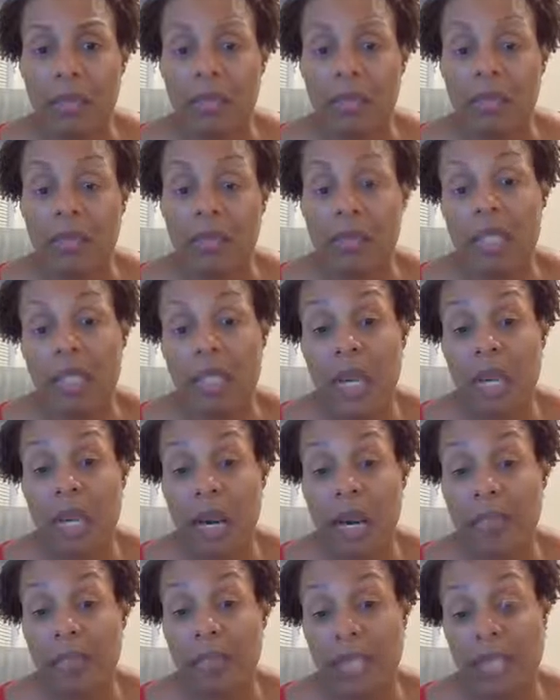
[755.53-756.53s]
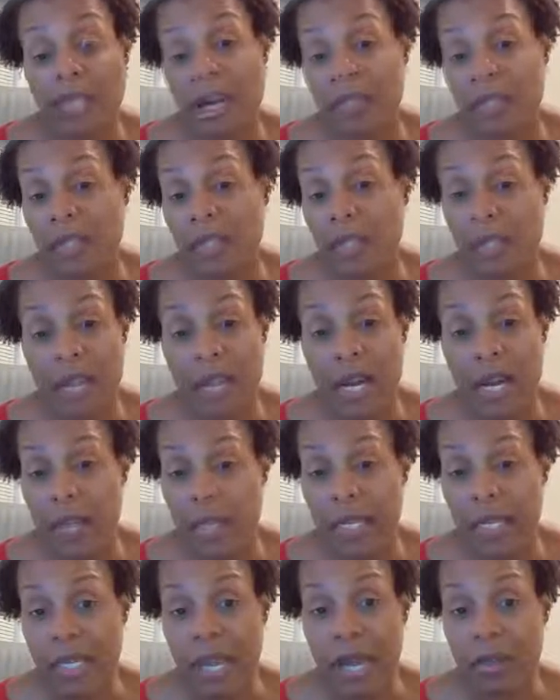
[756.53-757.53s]
starve this
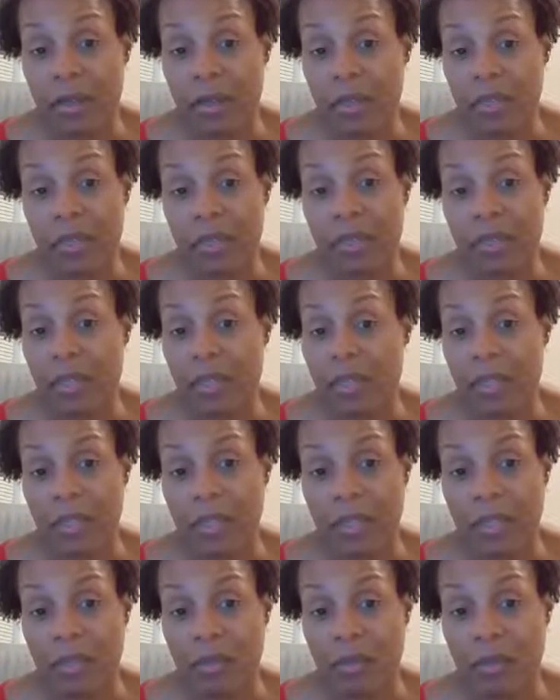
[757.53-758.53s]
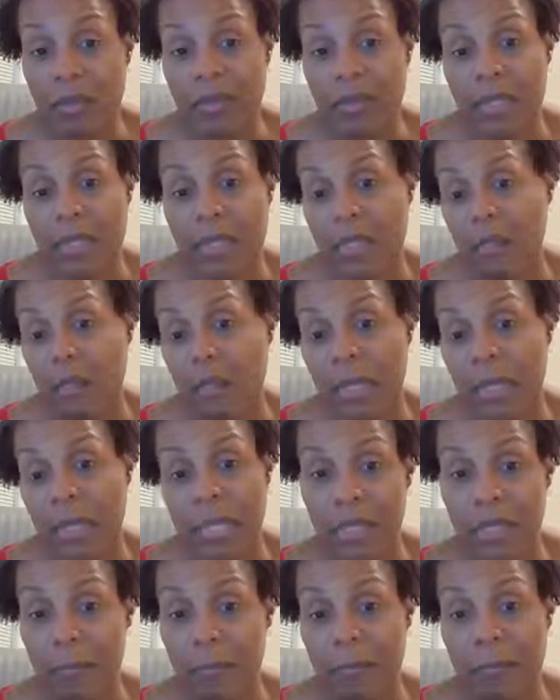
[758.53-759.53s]
virus out or, beat
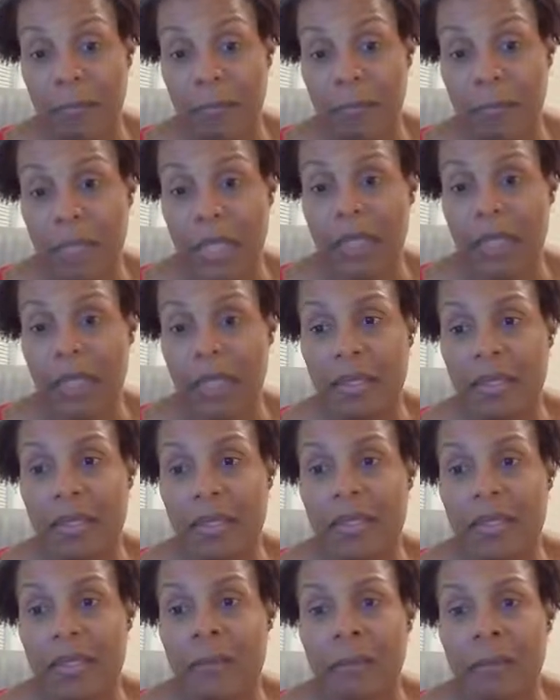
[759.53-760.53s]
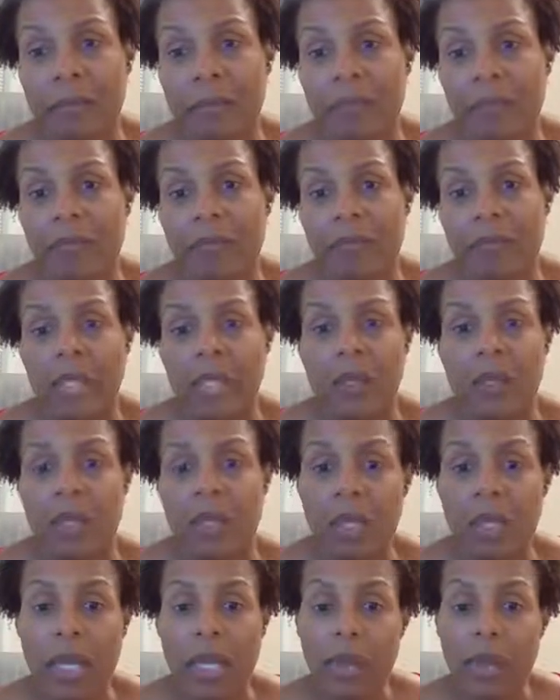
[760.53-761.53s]
it. Because,
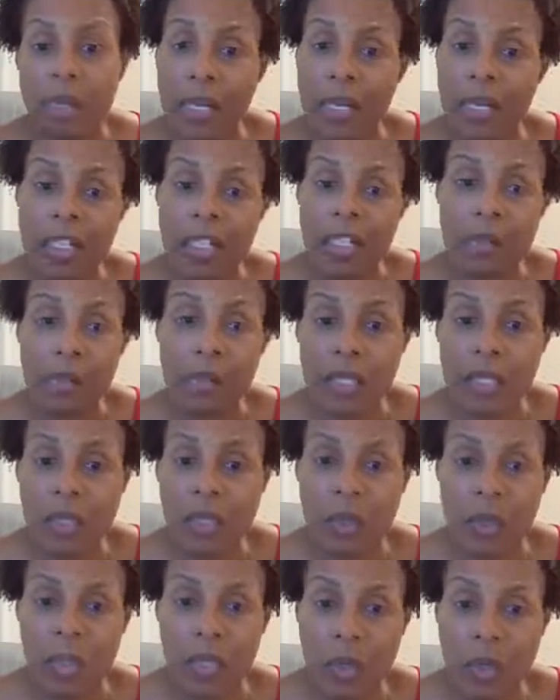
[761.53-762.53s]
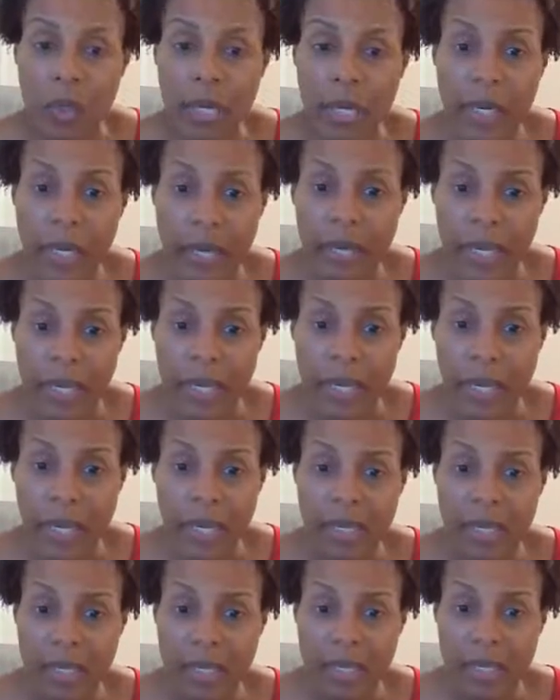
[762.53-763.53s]
like my husband is going to work every day.
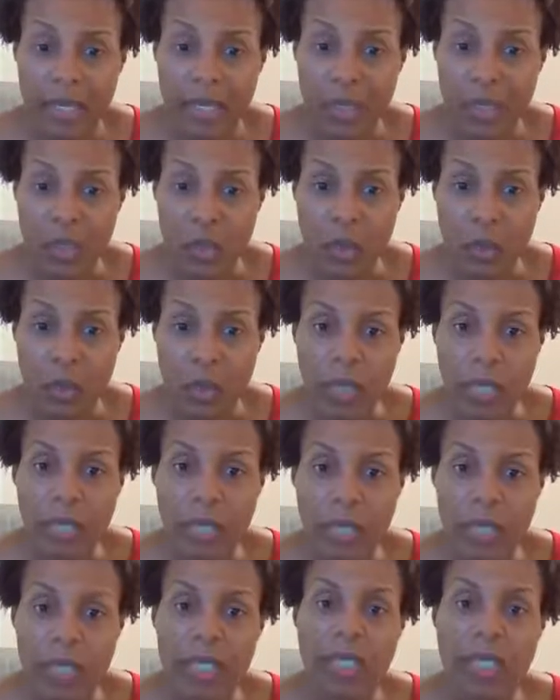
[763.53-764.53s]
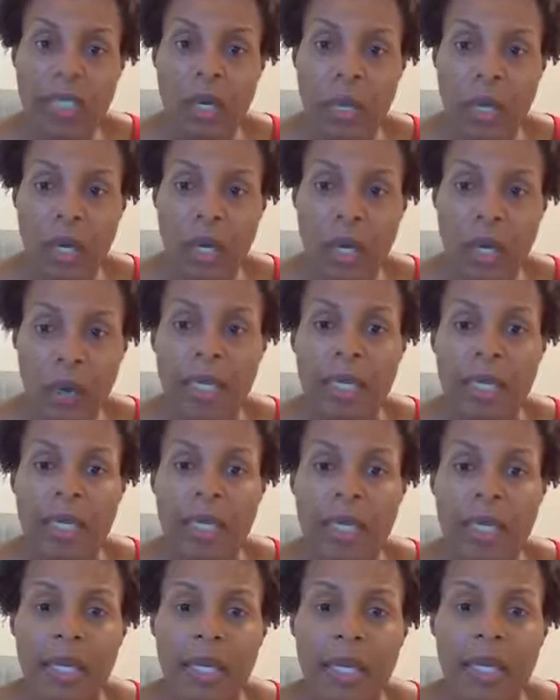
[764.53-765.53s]
He's an essential worker. He's coming home,
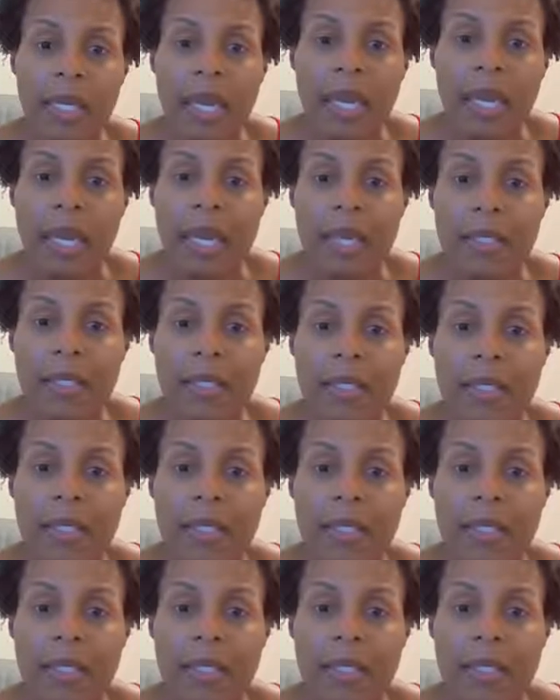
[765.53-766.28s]
and